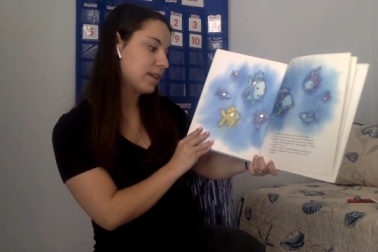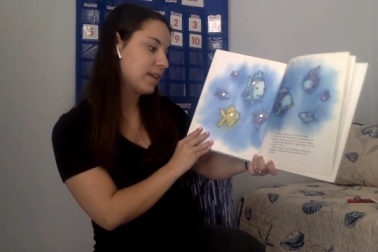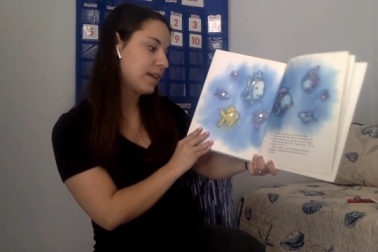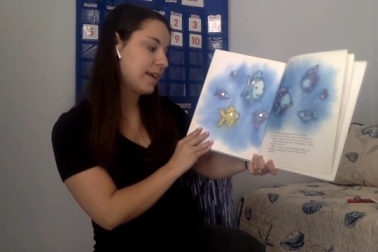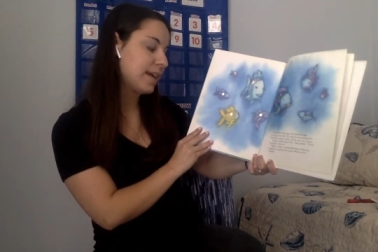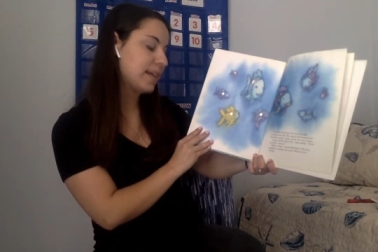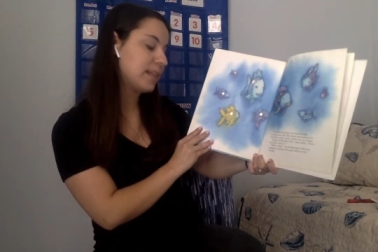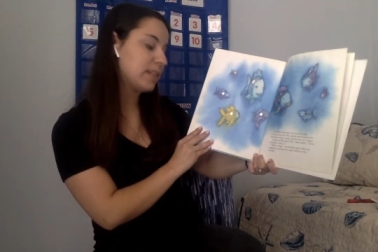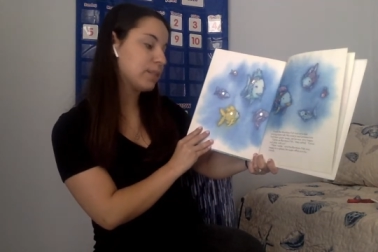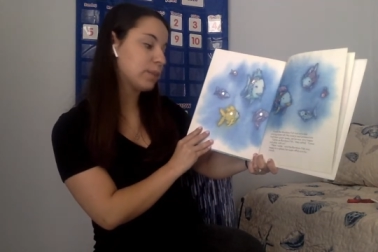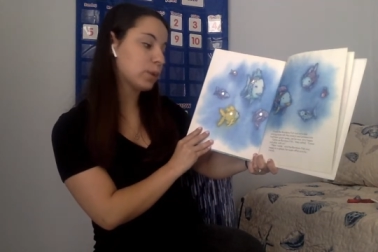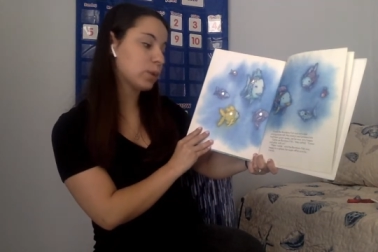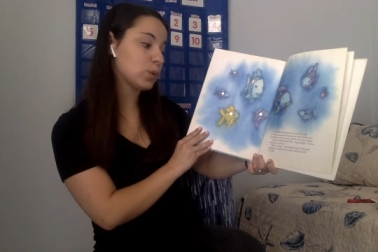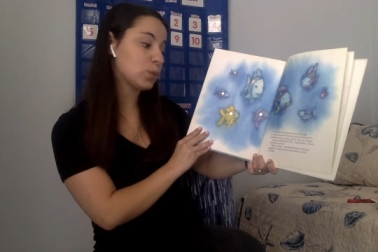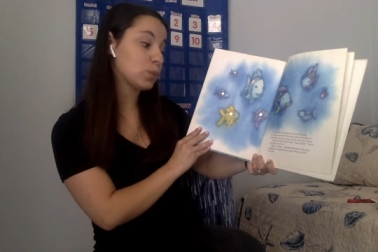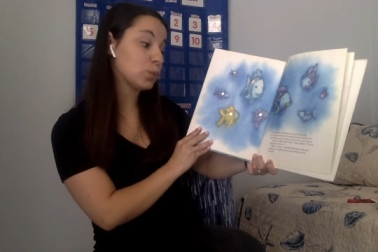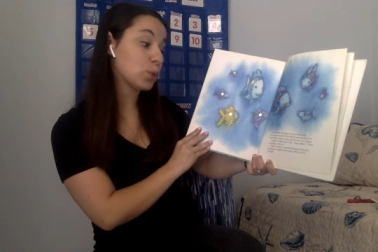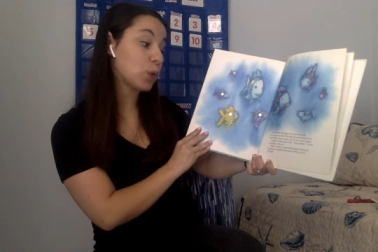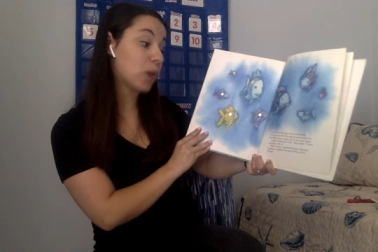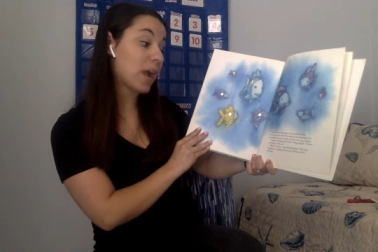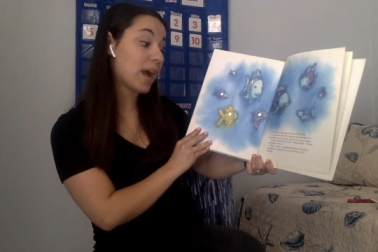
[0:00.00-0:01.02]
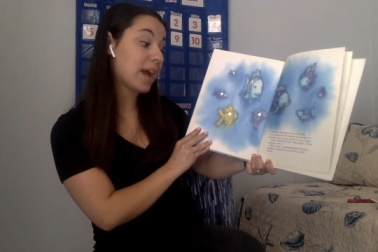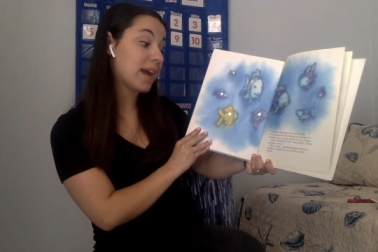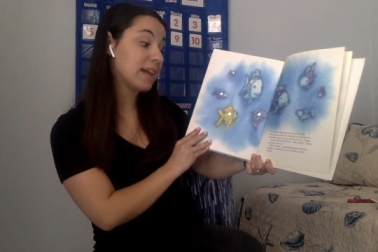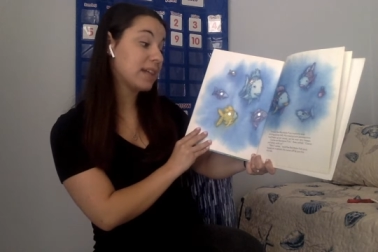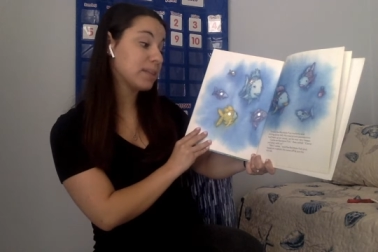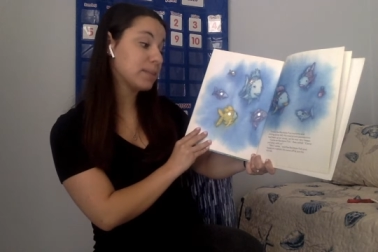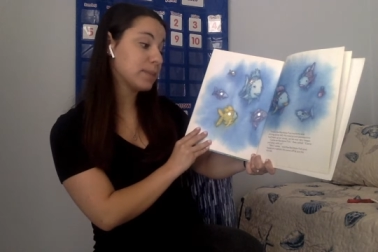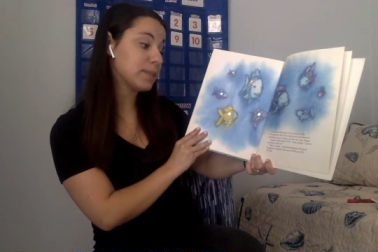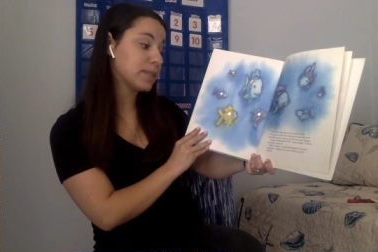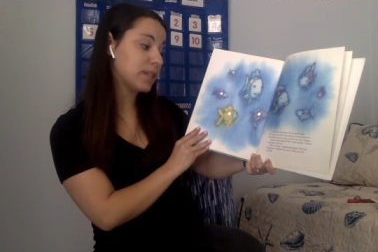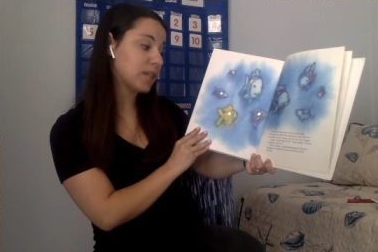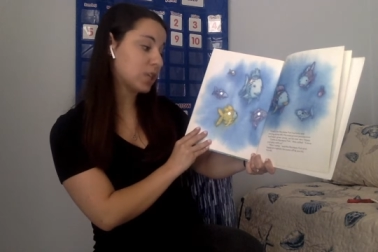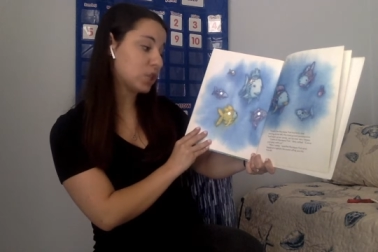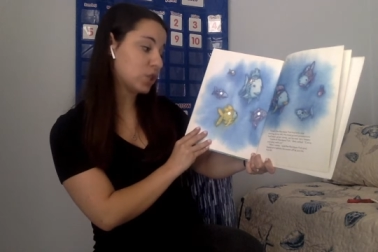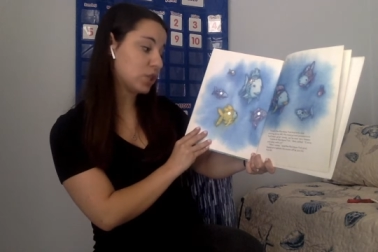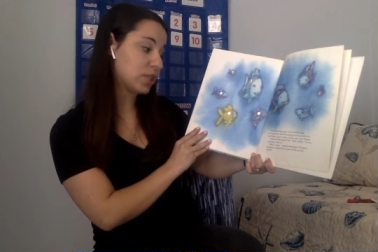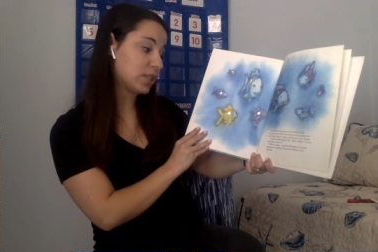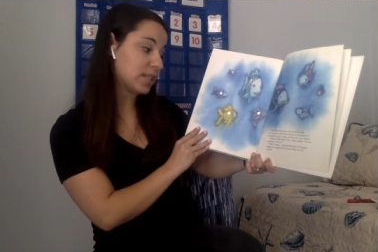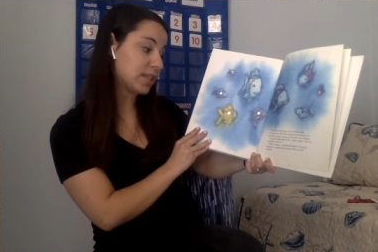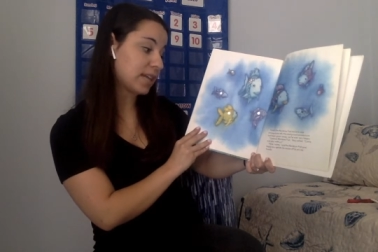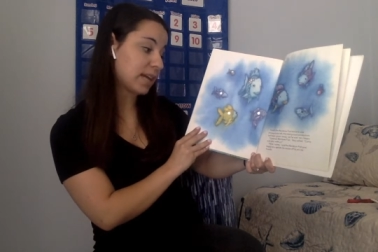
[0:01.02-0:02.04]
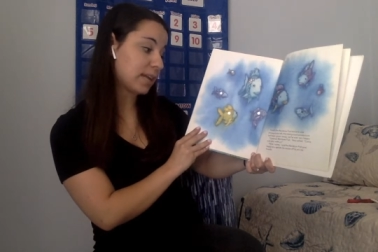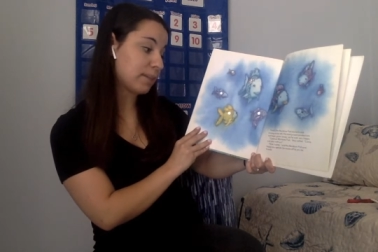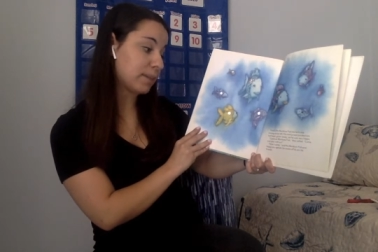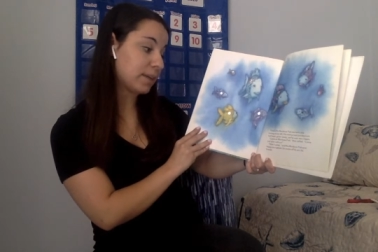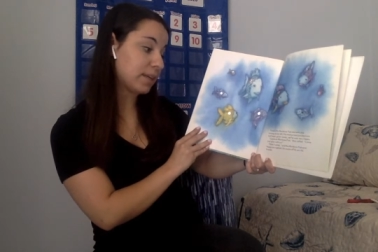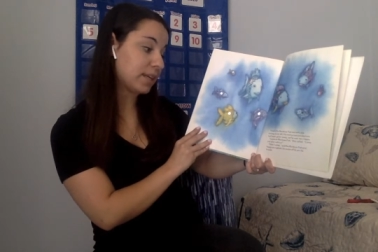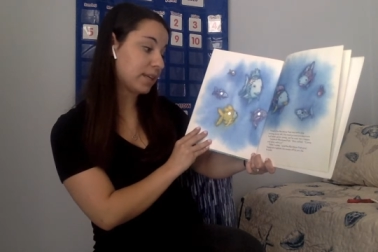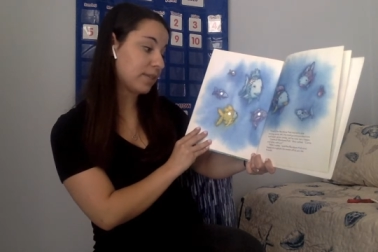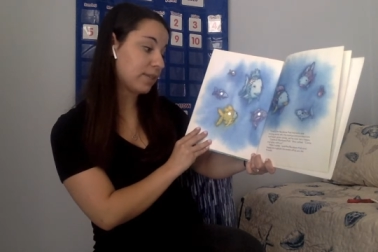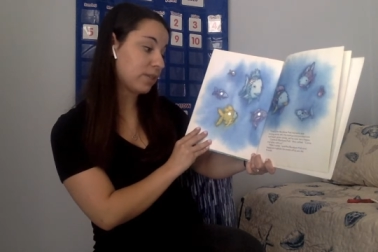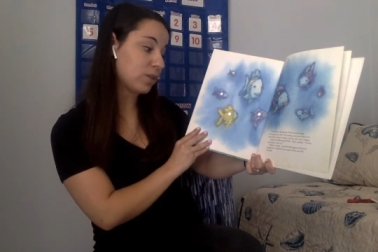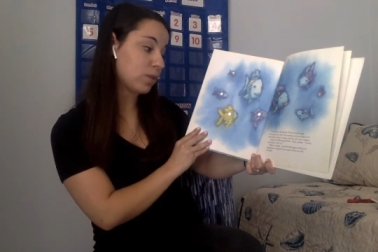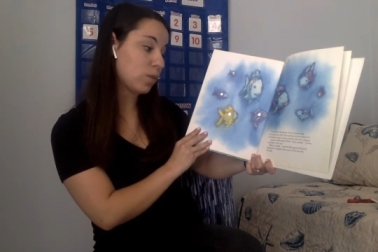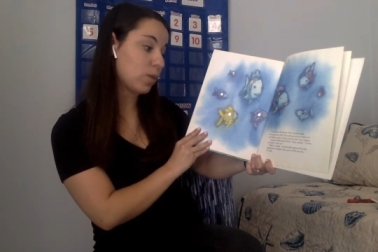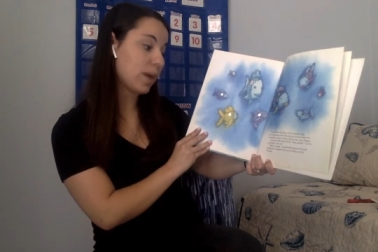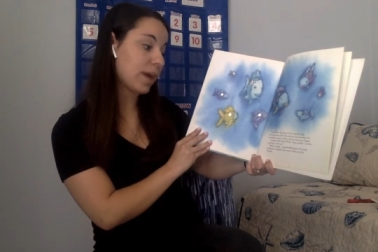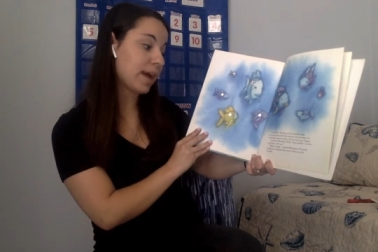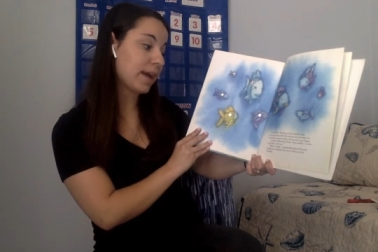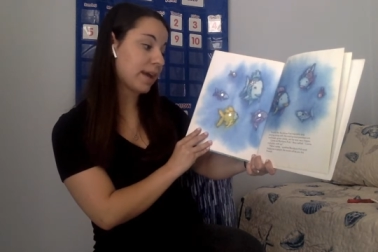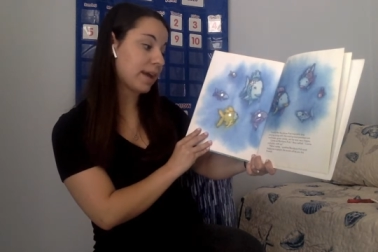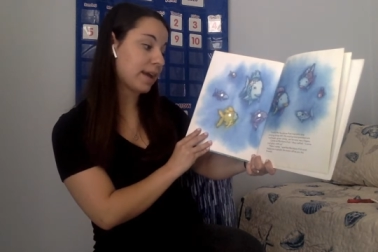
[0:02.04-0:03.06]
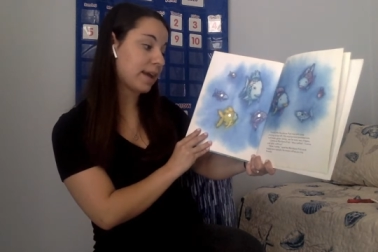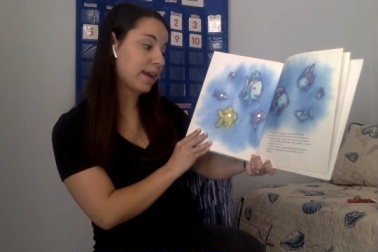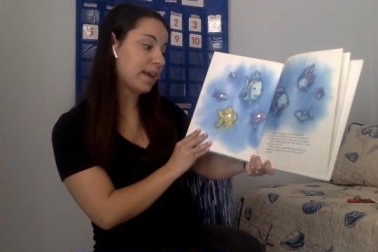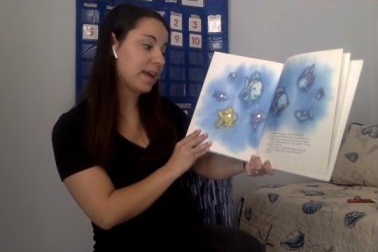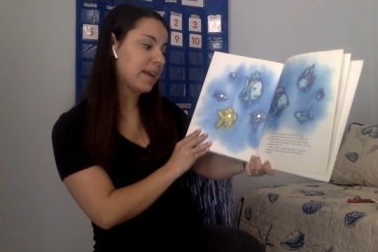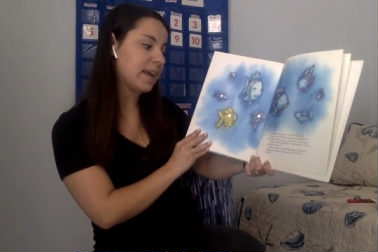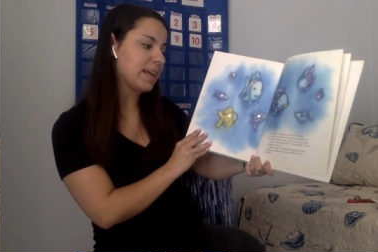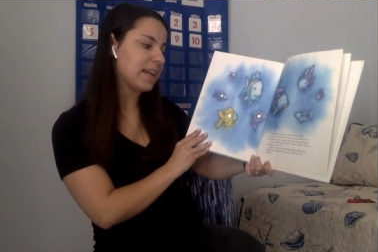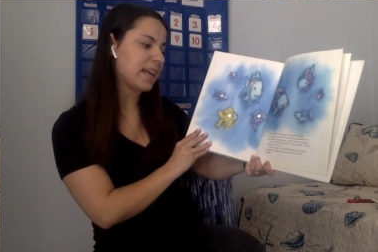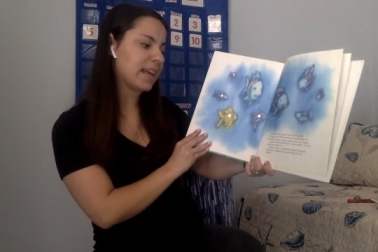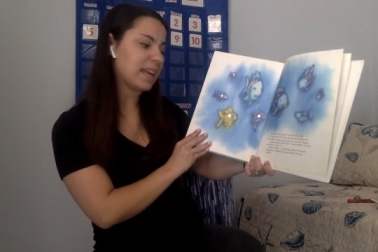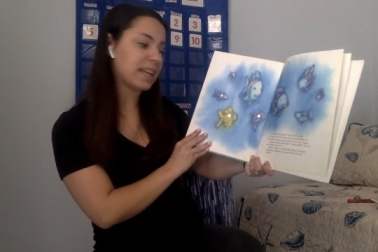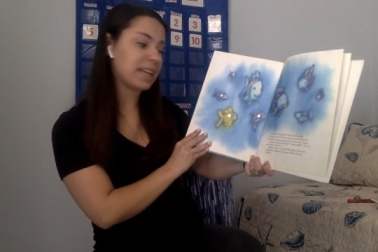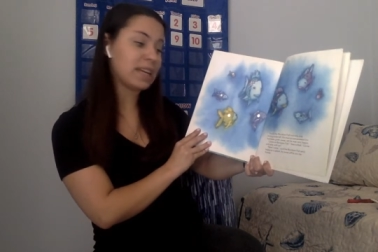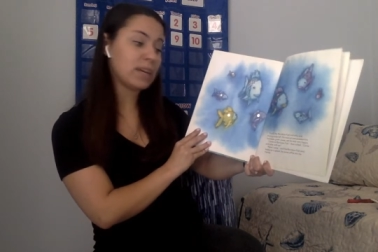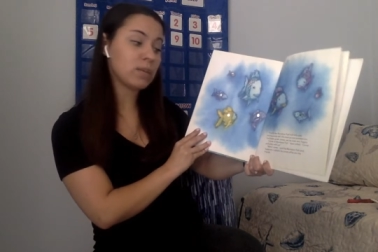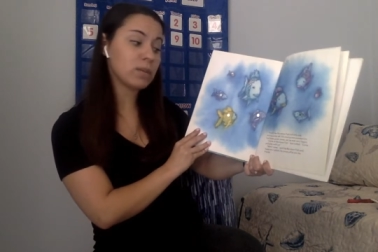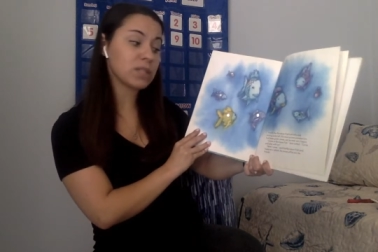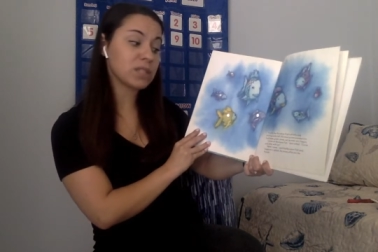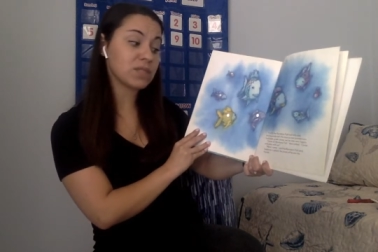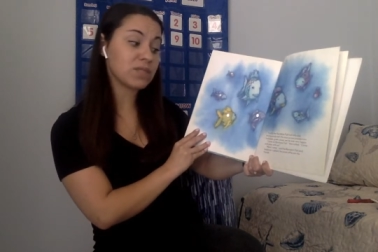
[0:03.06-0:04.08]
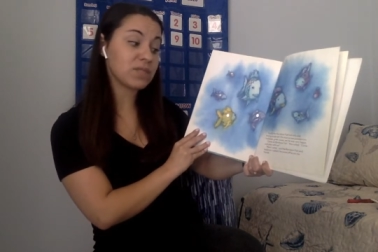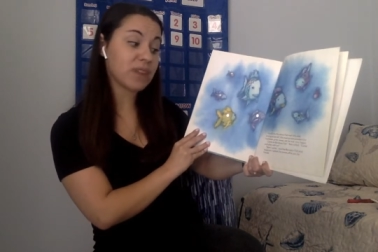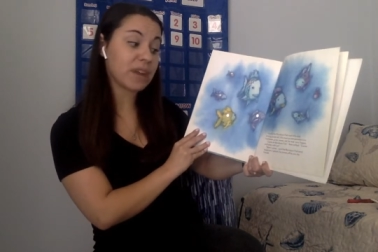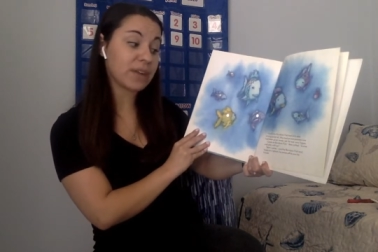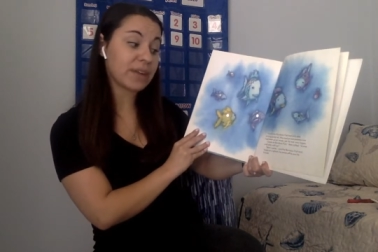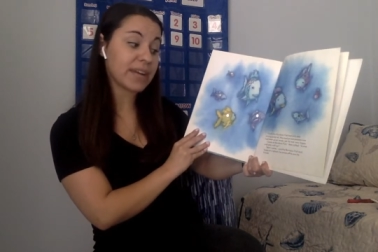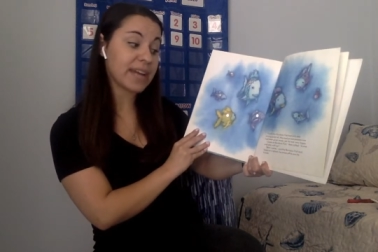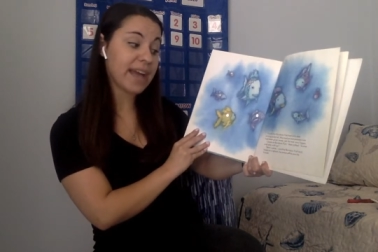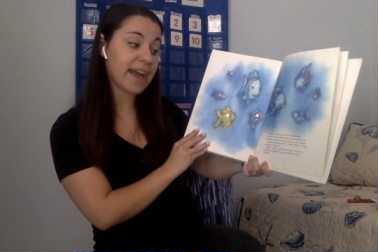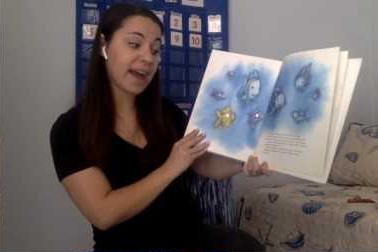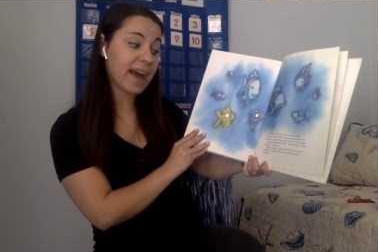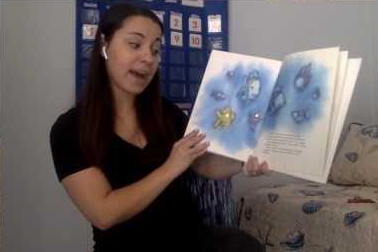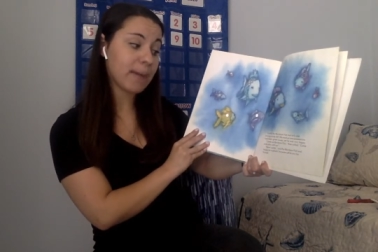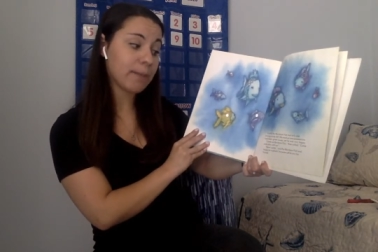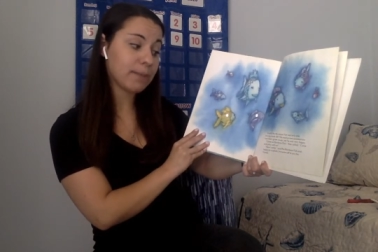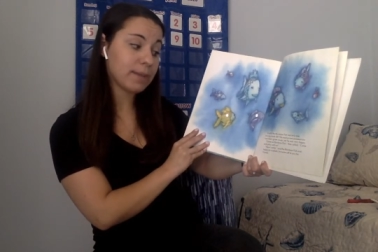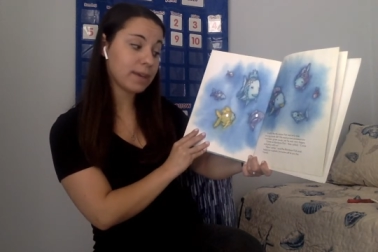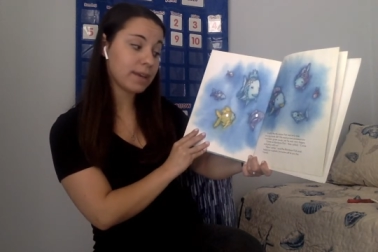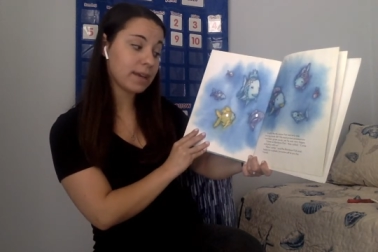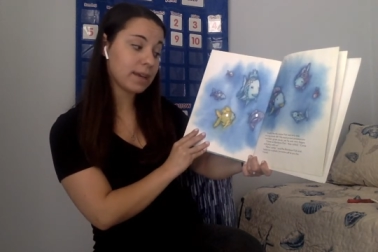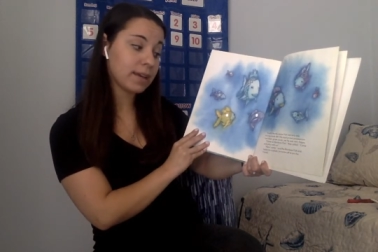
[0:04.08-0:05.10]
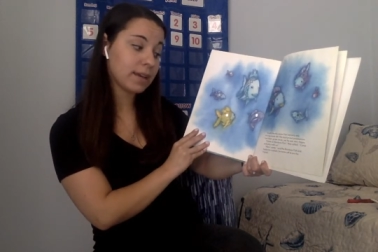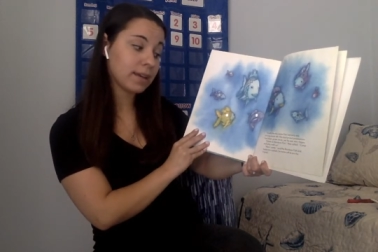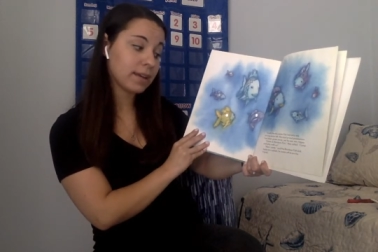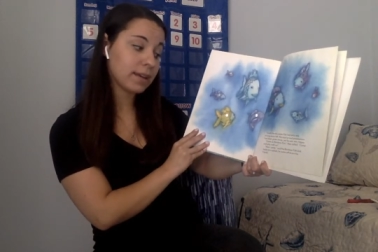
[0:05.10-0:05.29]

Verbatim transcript: His most prized possessions had been given away, yet he was very happy.